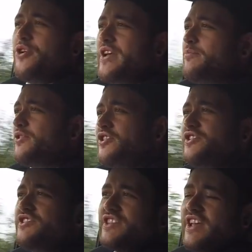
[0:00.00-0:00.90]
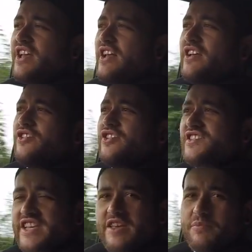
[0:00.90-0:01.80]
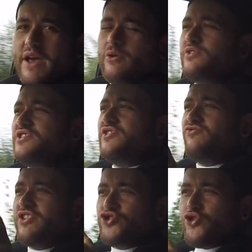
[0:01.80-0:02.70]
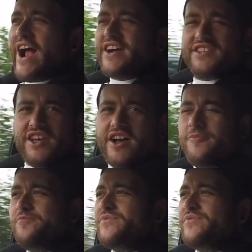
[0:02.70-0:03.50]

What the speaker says: put in because the seat belts, the retractor